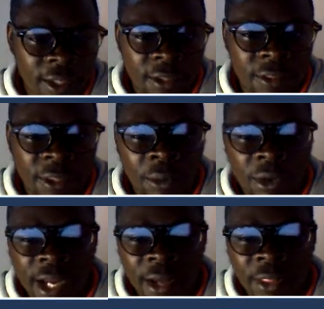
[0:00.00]
the
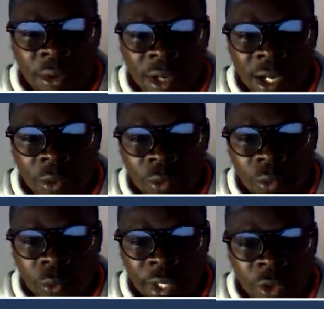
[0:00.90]
border
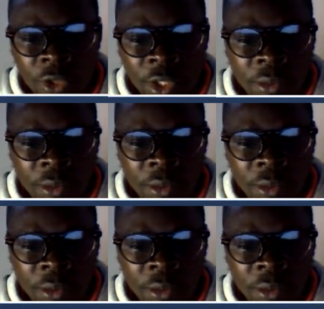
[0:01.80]
width, or the